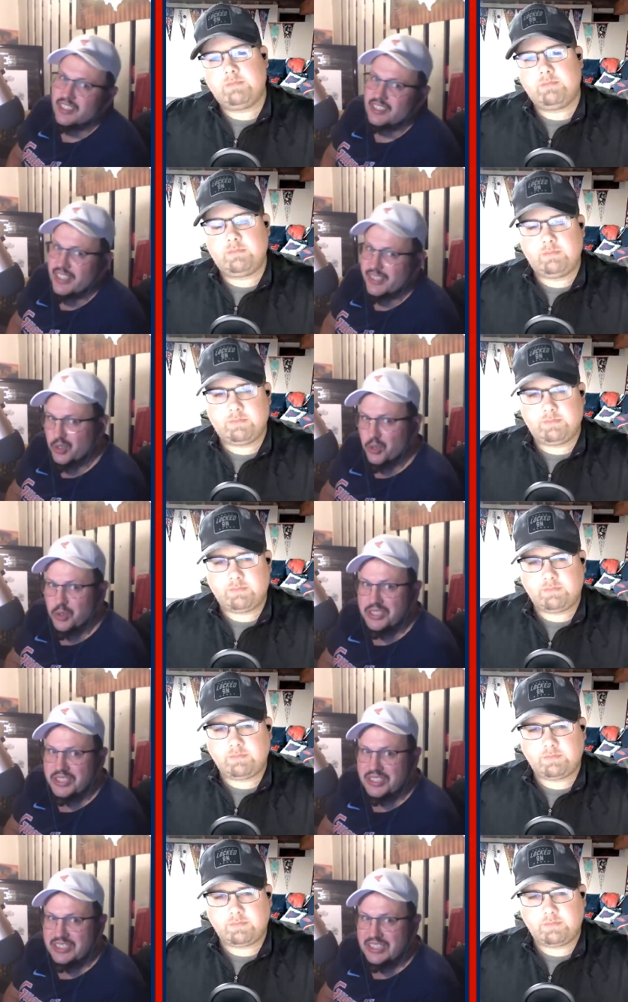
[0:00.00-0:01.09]
Speaker 1: Daniel
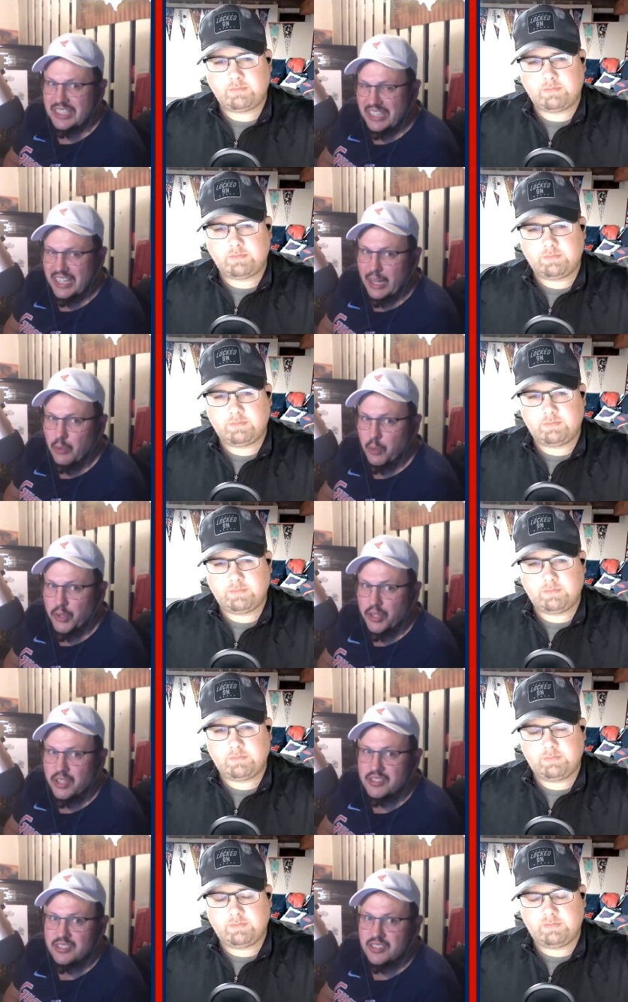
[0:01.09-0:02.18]
Norris and Dylan Howard.
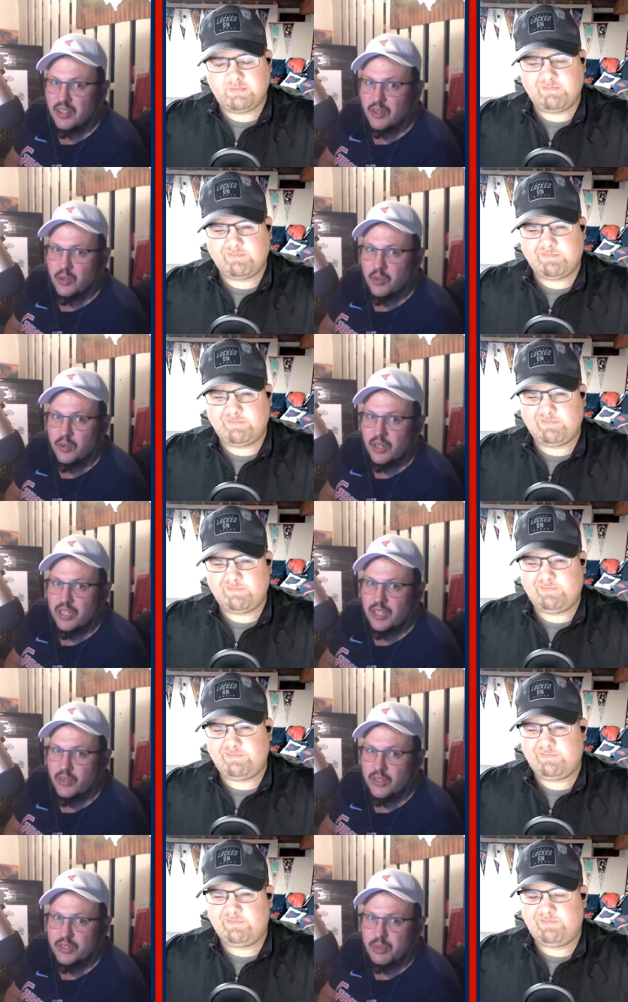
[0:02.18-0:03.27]
So it could
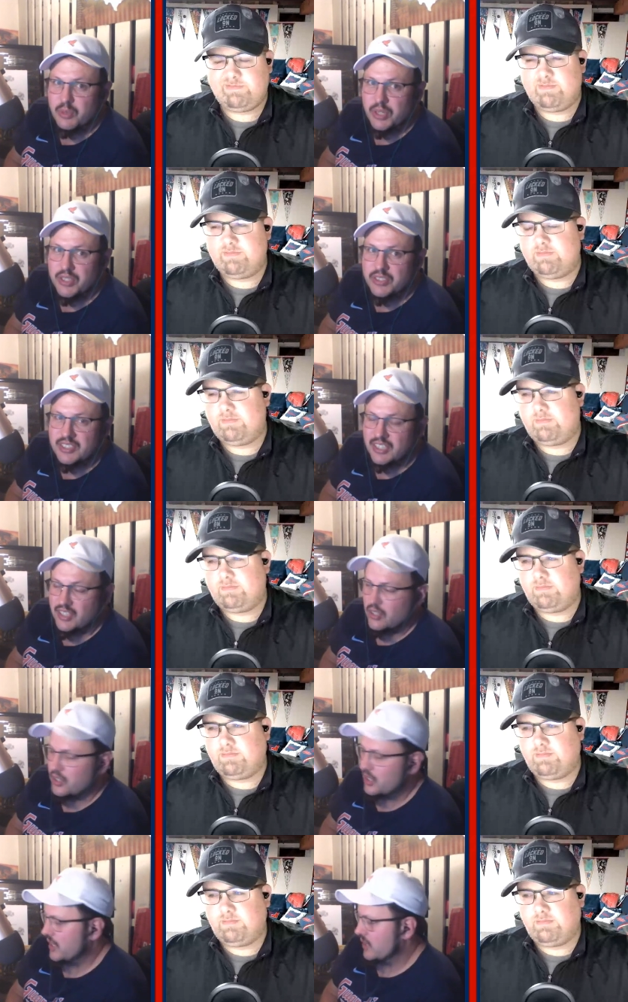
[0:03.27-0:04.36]
always be worse. Dylan
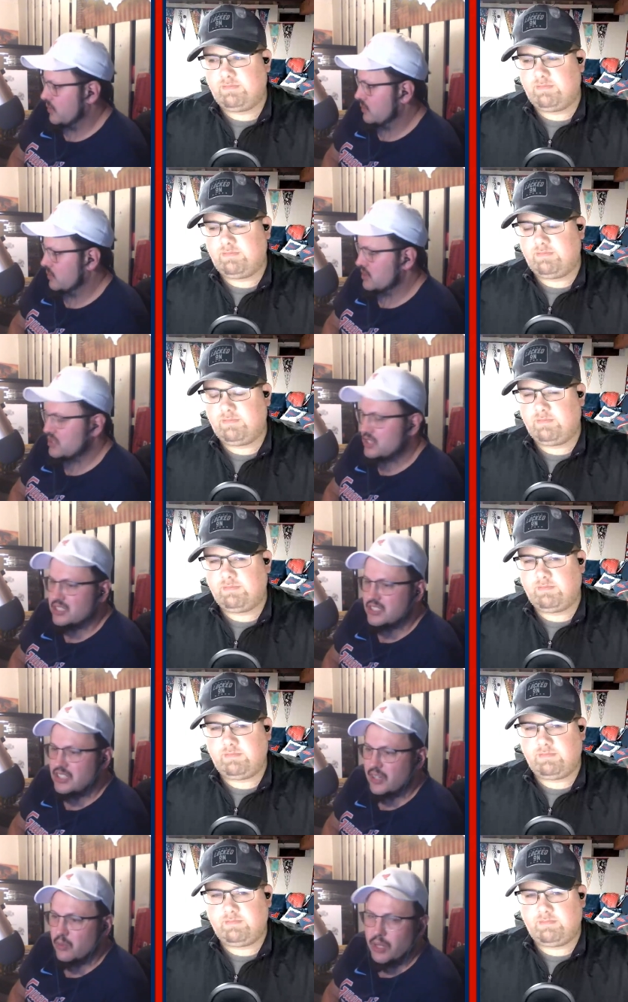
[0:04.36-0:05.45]
Howard, worst
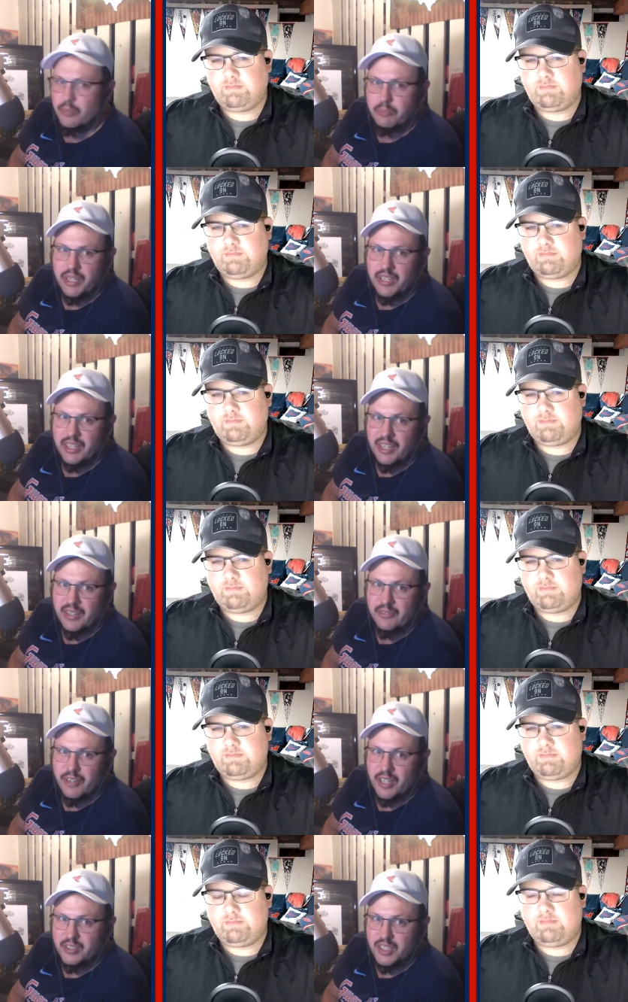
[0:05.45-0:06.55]
second round pick in
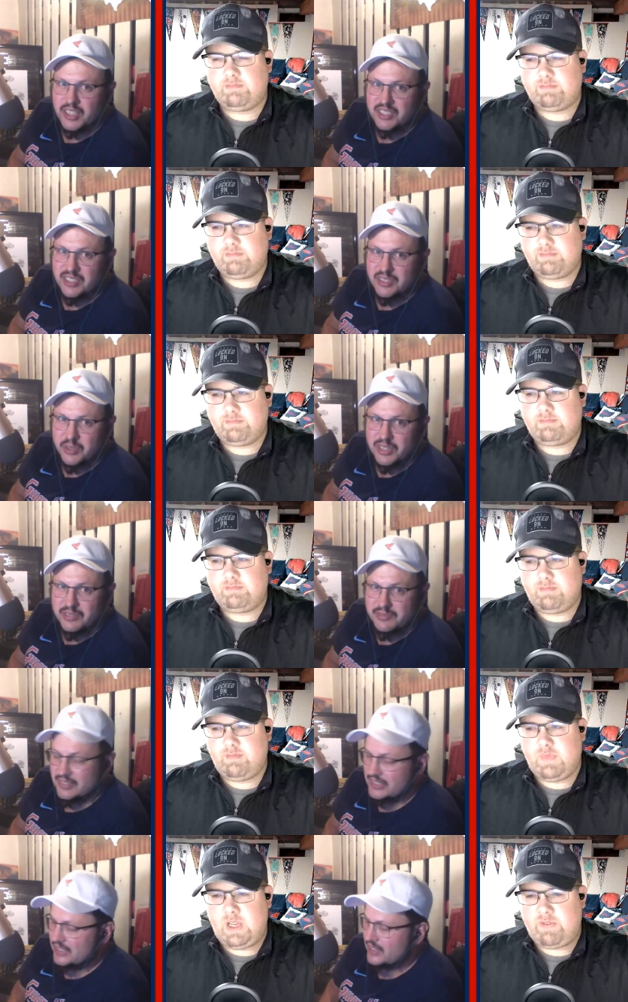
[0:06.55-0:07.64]
franchise history.
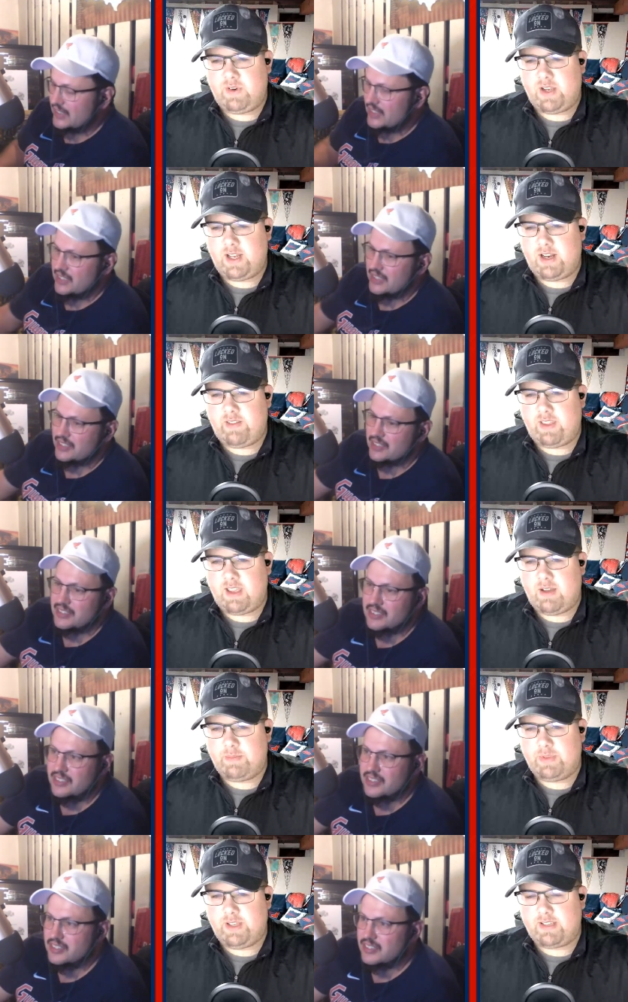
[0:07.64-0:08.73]
Never got out of the
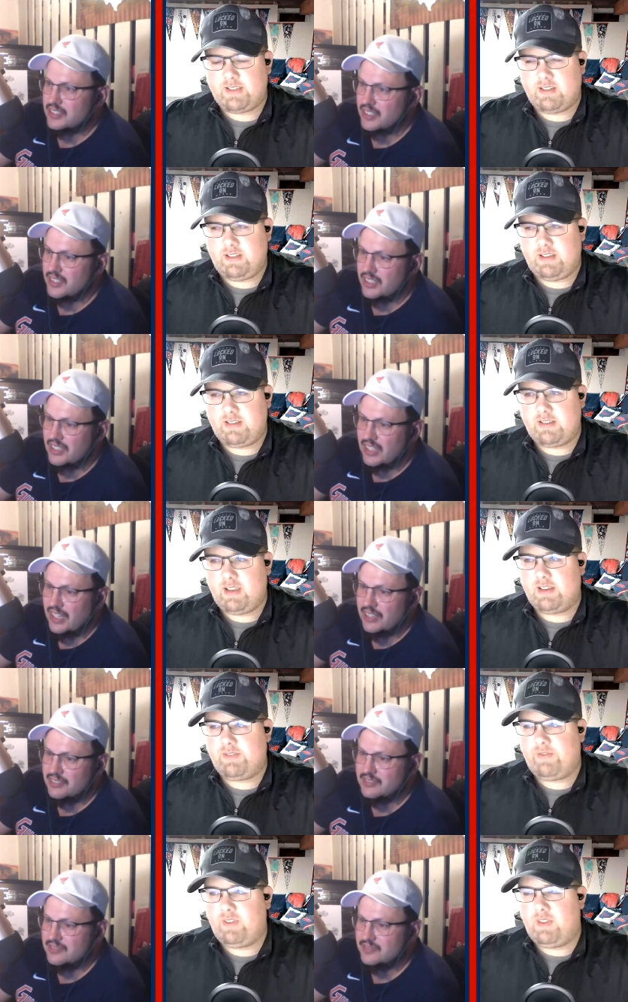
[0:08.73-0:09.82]
complex leagues.
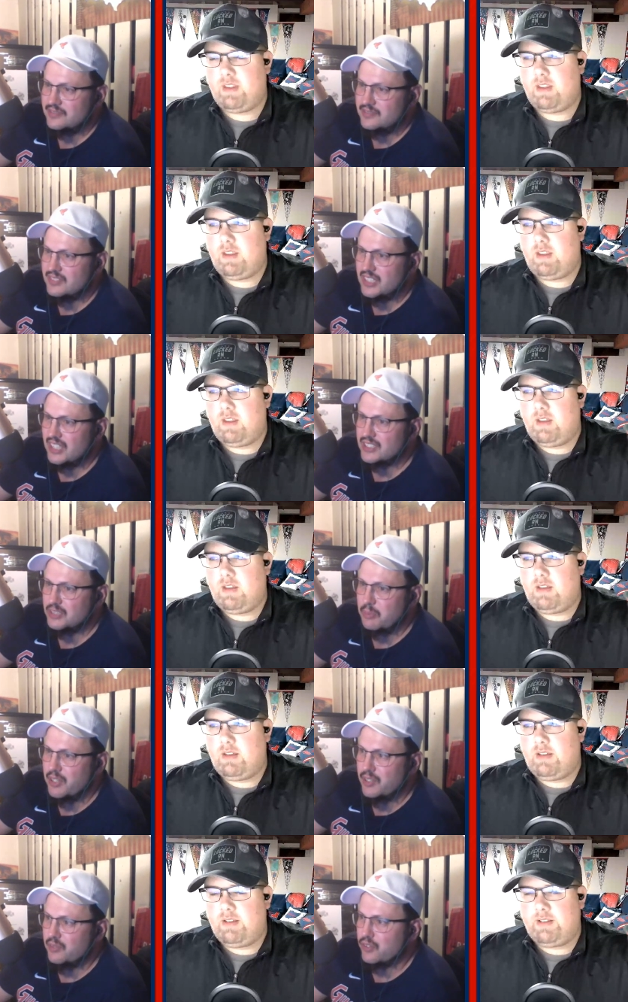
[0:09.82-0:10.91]
Yeah. Got
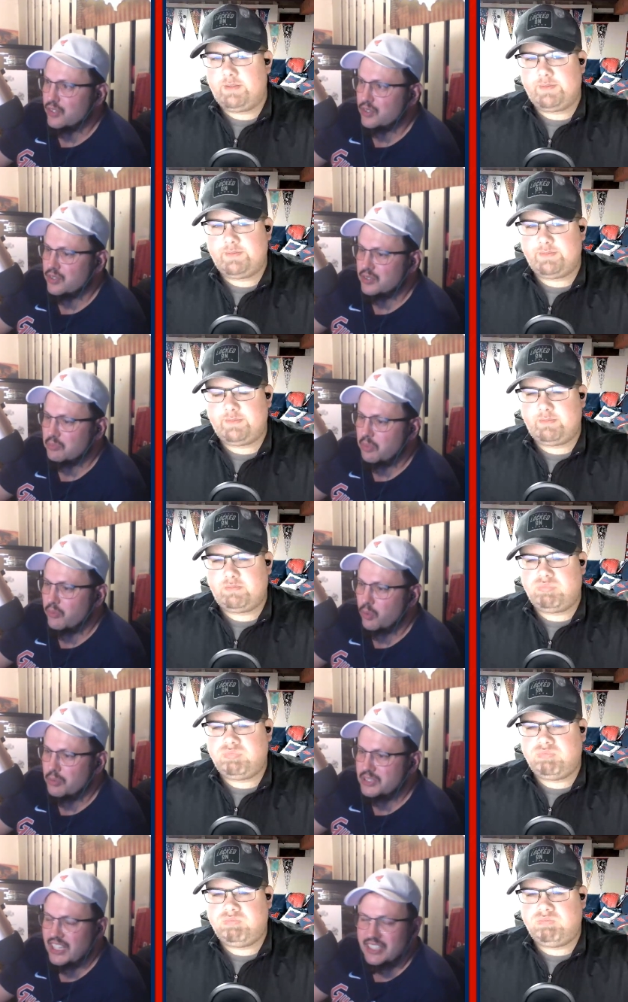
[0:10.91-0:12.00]
suspended for
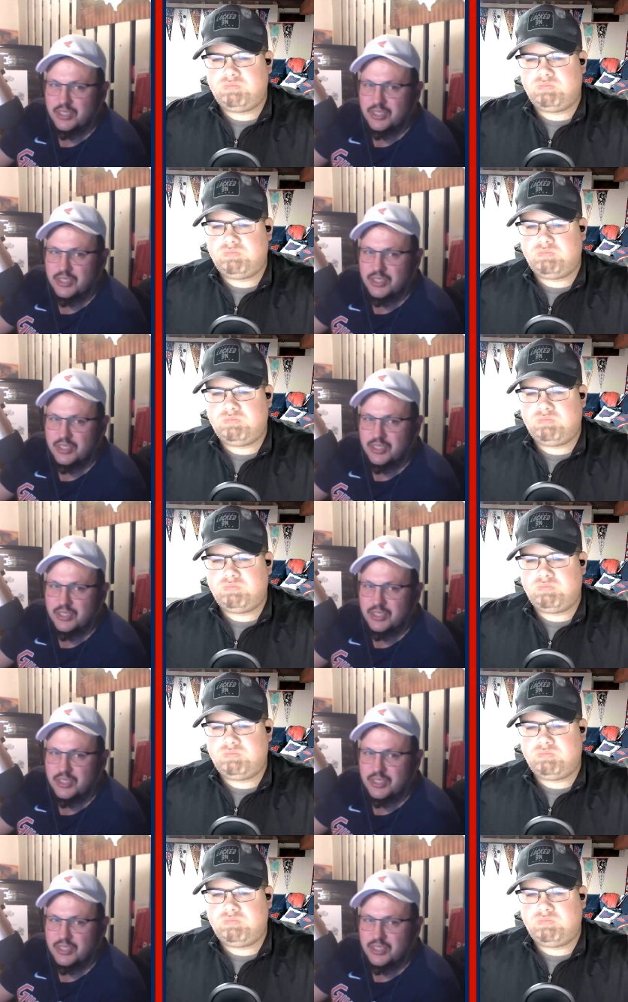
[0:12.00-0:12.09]
performance enhancing